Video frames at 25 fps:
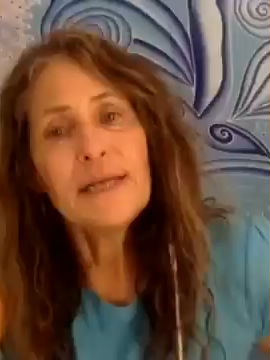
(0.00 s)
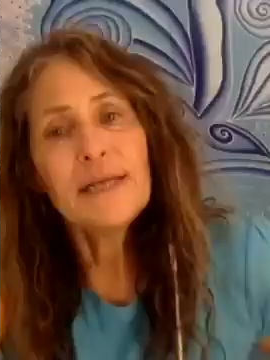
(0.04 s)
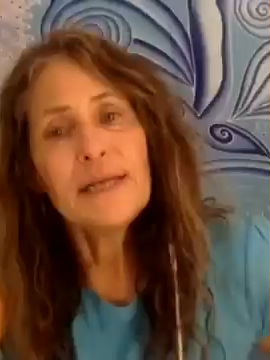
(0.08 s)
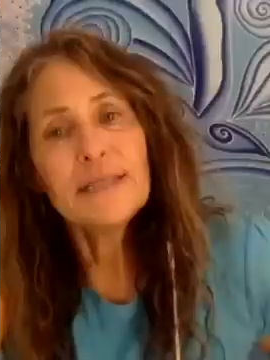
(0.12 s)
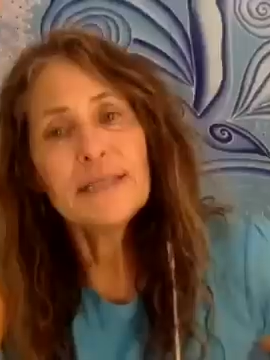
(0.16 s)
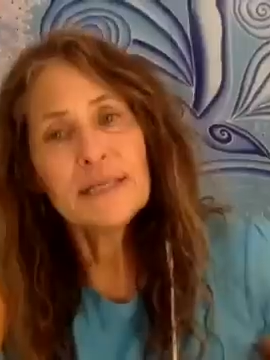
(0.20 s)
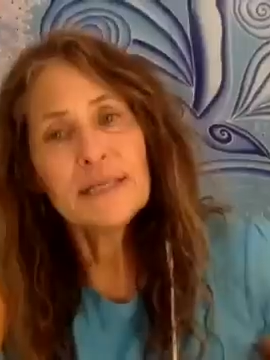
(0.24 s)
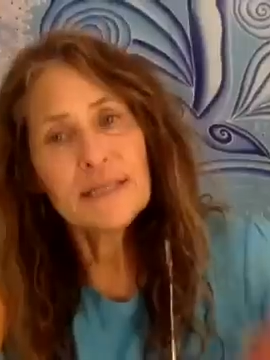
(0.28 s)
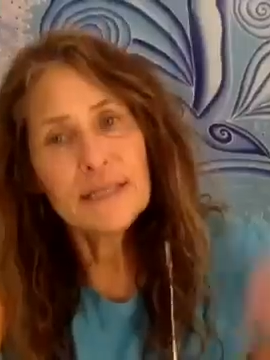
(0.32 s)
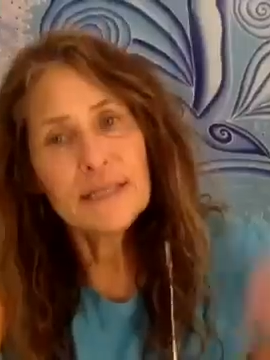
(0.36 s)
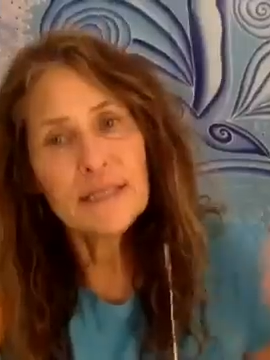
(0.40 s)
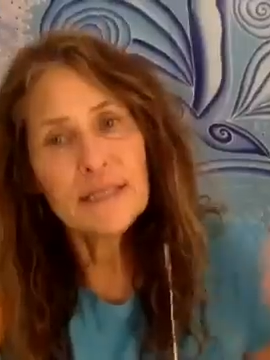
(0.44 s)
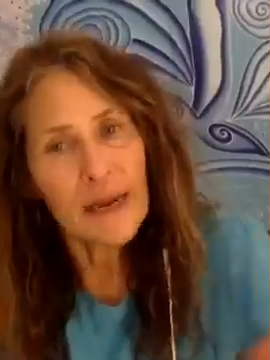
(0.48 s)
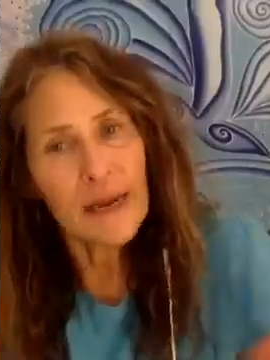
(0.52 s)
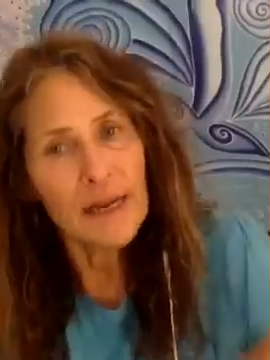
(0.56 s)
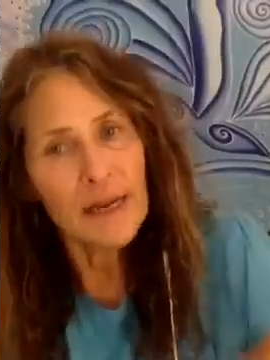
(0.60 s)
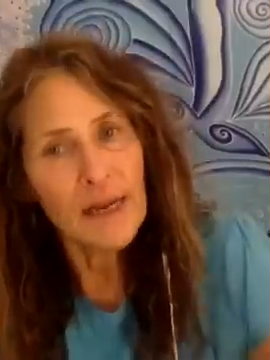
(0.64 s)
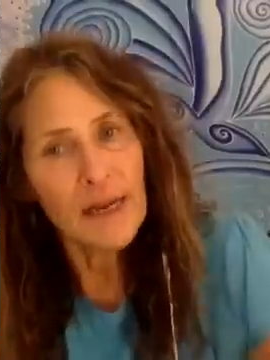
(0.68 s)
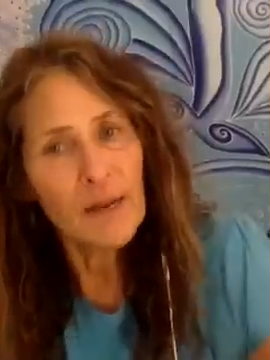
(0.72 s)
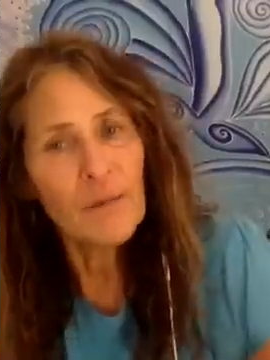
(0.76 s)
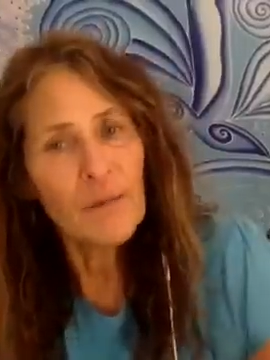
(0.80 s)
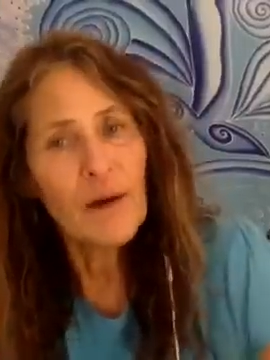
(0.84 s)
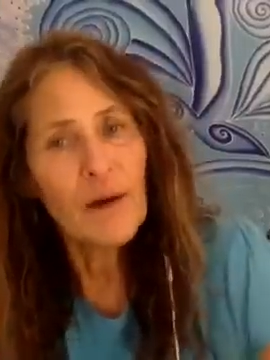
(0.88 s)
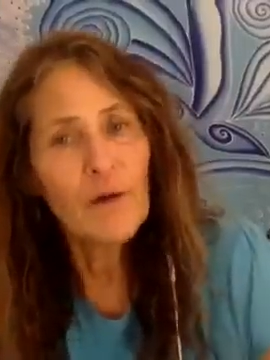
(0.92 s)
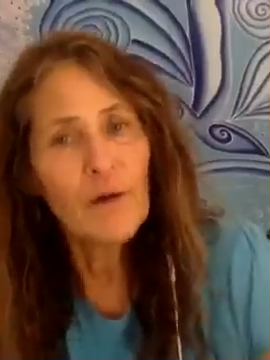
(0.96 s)
is
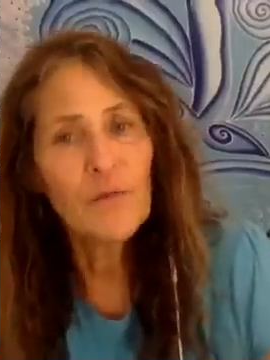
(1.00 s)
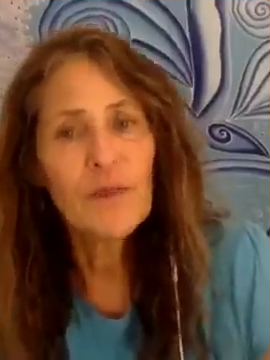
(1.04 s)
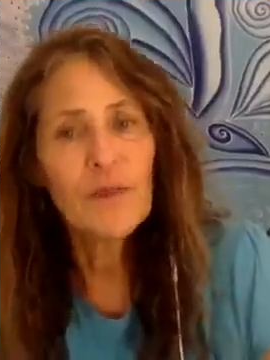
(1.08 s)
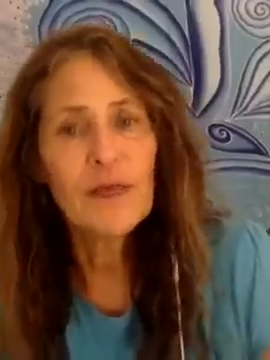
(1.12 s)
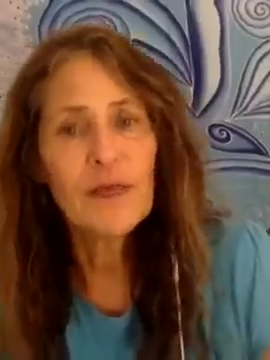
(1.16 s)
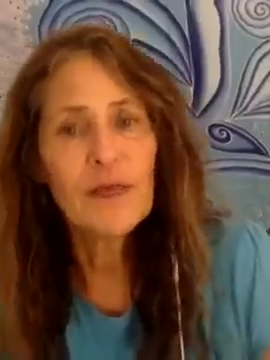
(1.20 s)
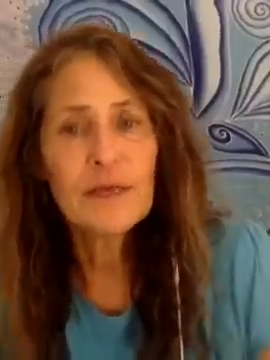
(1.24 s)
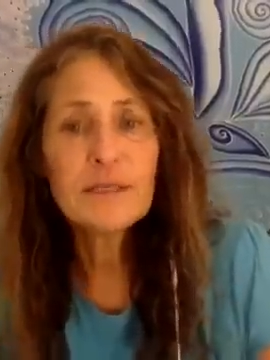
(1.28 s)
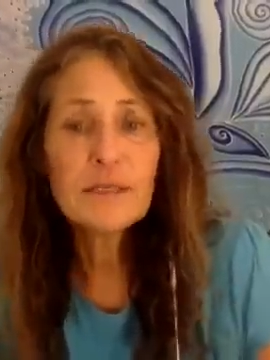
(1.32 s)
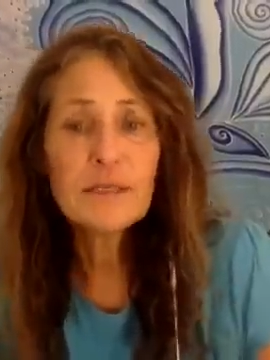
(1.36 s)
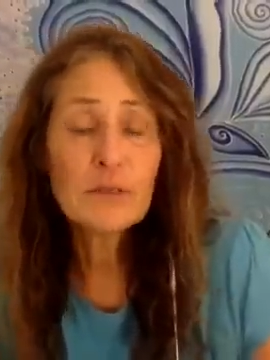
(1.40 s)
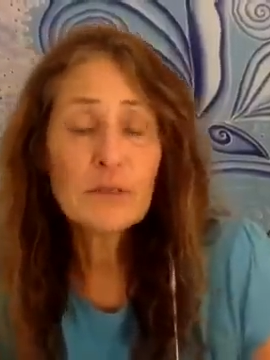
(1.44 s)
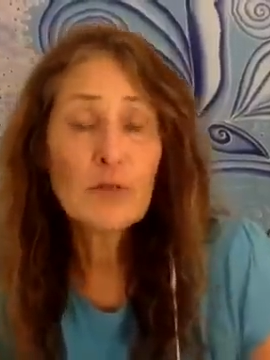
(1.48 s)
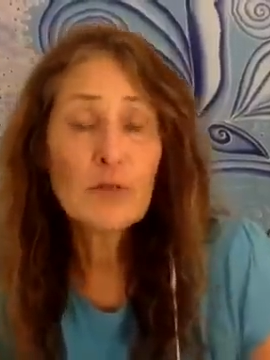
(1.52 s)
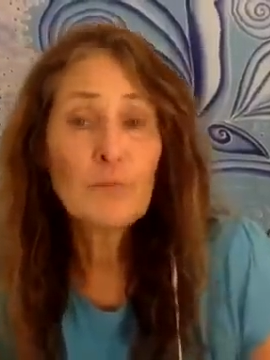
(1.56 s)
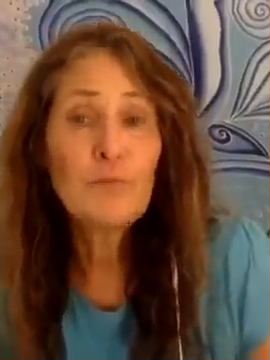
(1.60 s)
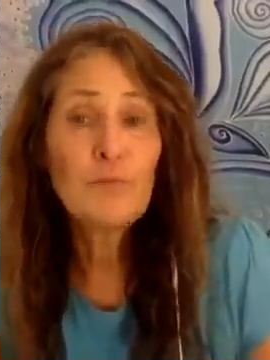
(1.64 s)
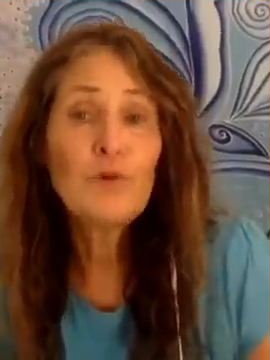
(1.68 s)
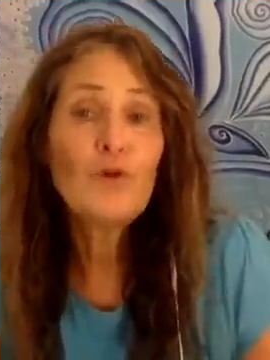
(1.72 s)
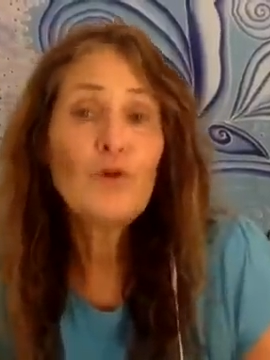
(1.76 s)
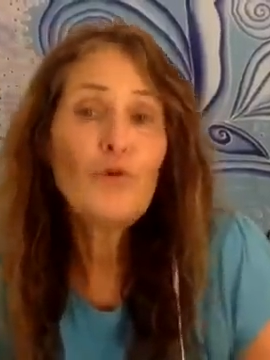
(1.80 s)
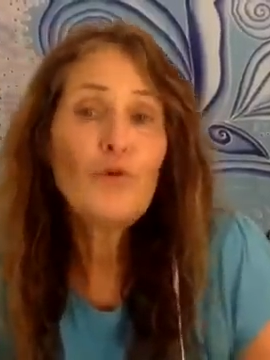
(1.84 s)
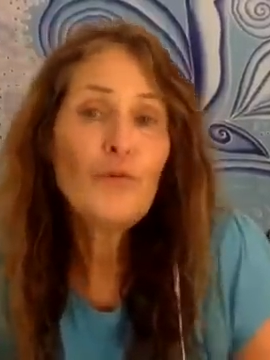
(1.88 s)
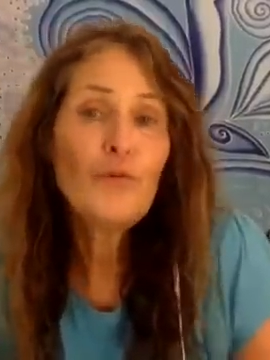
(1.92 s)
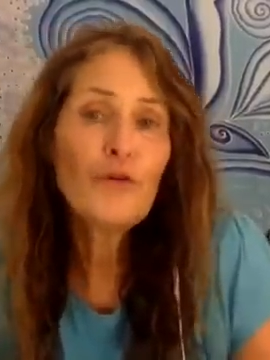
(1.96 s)
exciting about this, the
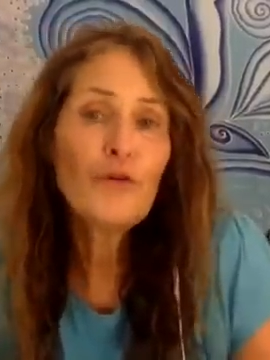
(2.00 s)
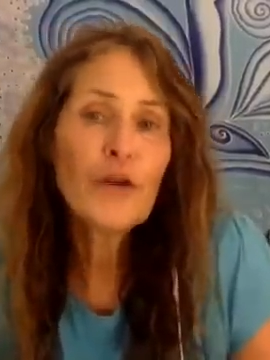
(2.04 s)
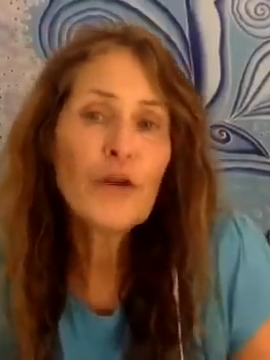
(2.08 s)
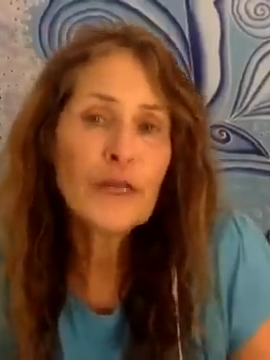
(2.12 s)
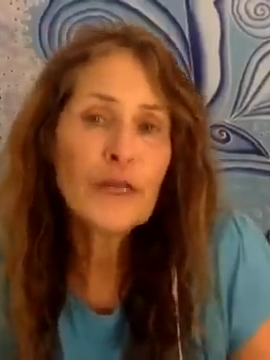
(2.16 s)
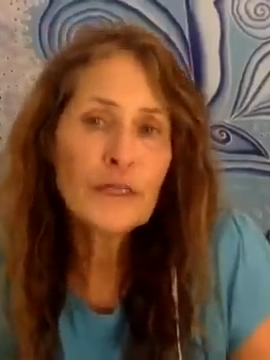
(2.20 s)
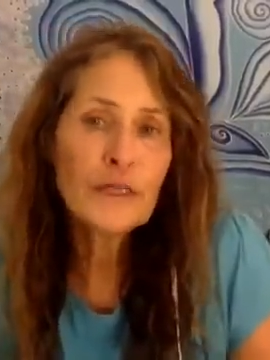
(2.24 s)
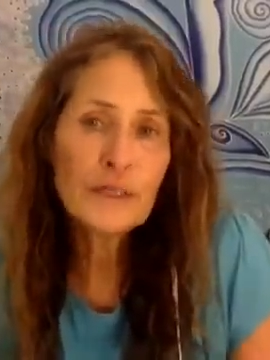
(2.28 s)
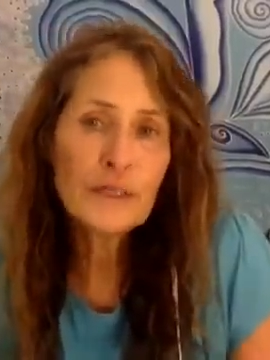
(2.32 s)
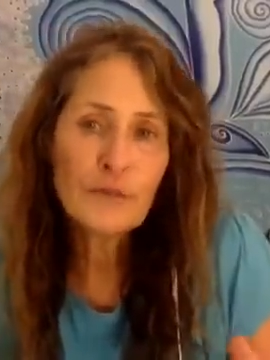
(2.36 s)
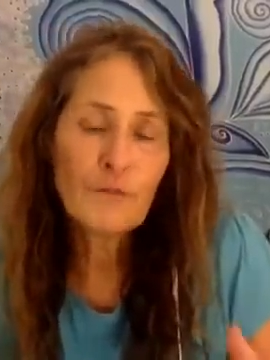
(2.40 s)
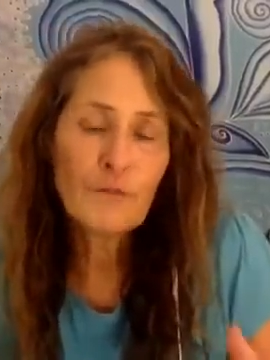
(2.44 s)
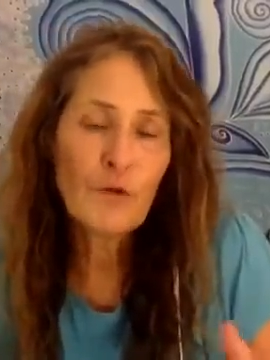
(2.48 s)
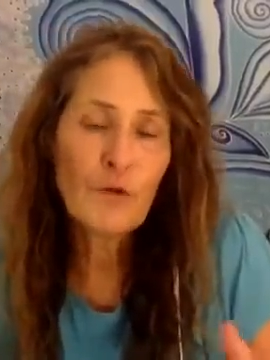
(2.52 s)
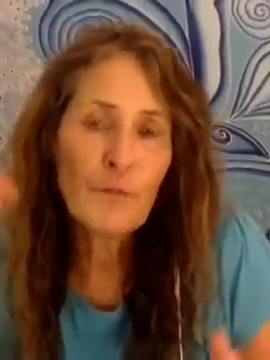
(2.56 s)
blueprints